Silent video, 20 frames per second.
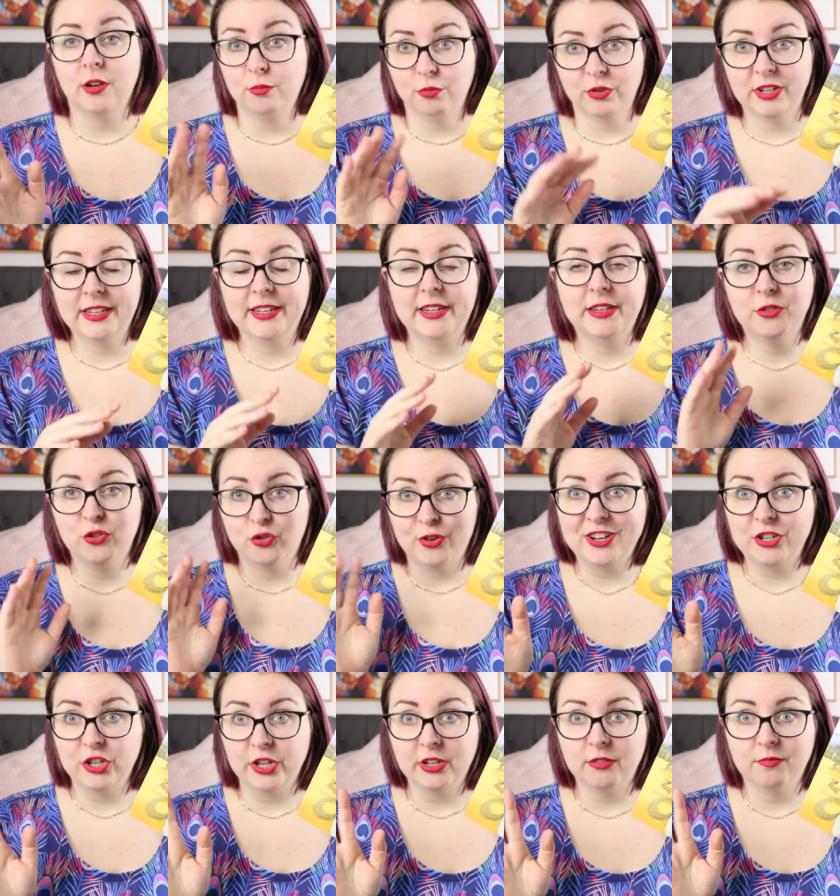a really
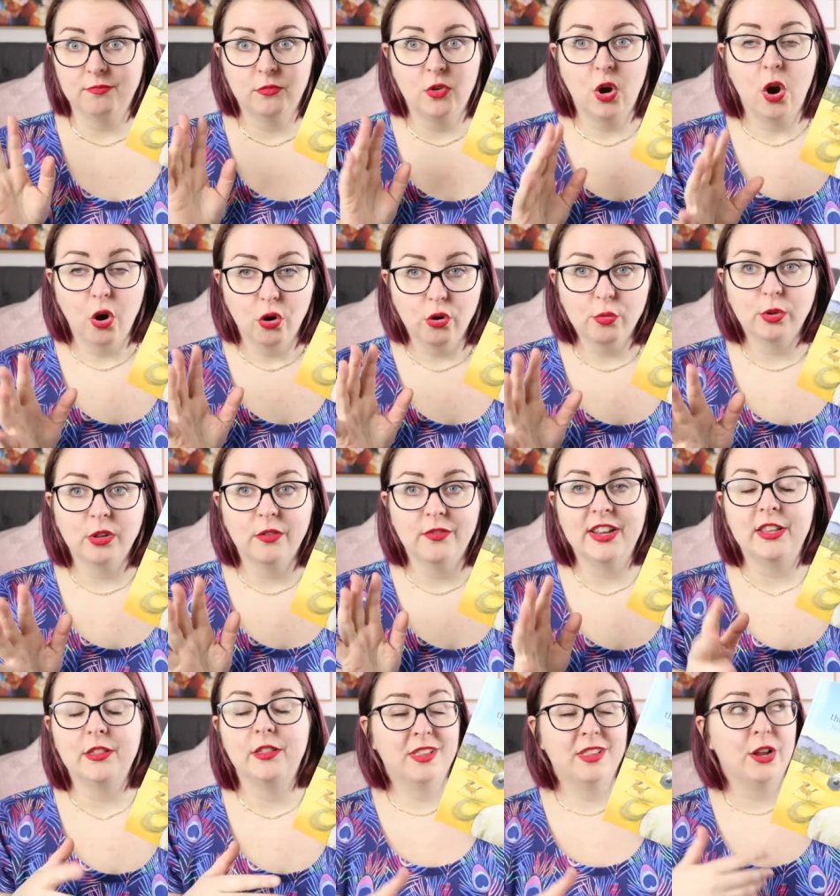tragic, horrible
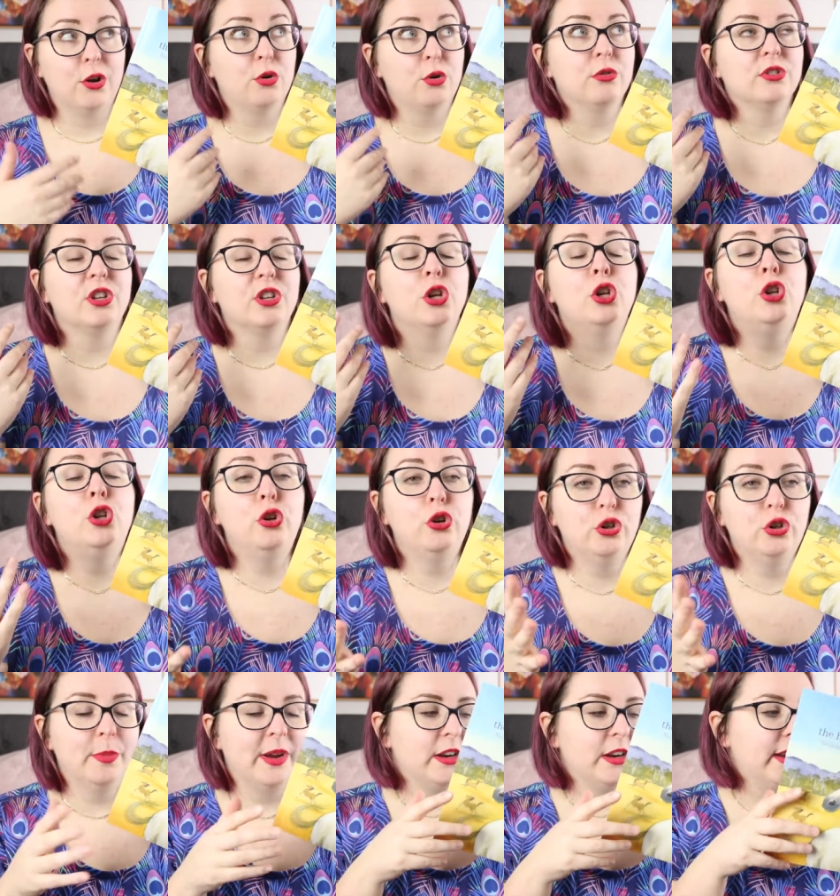event that caused a
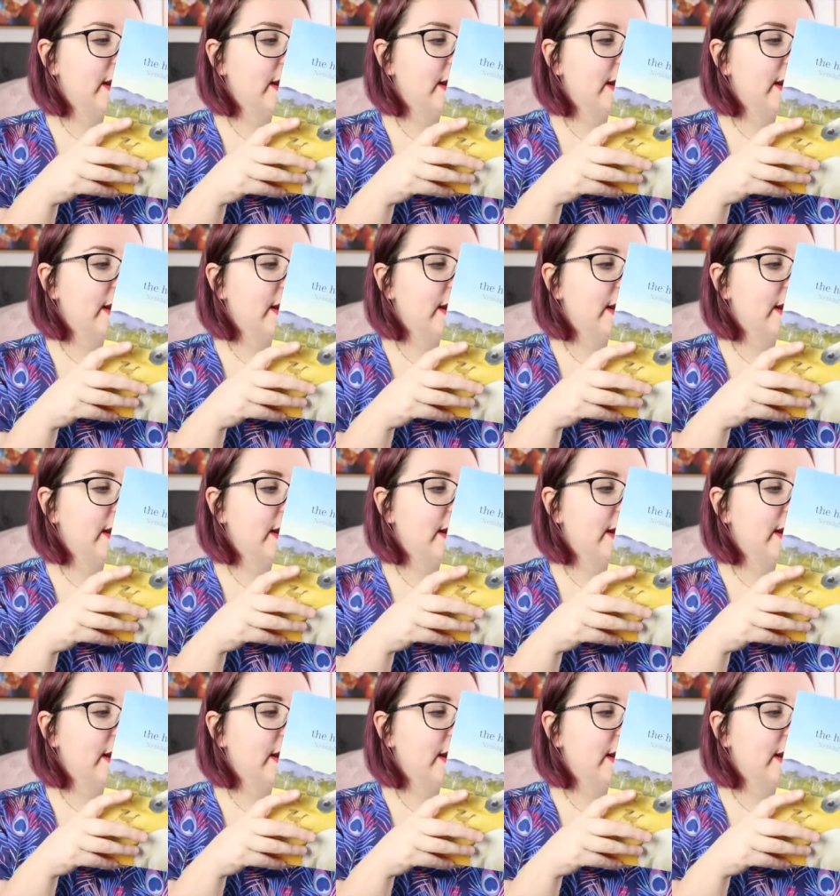huge amount of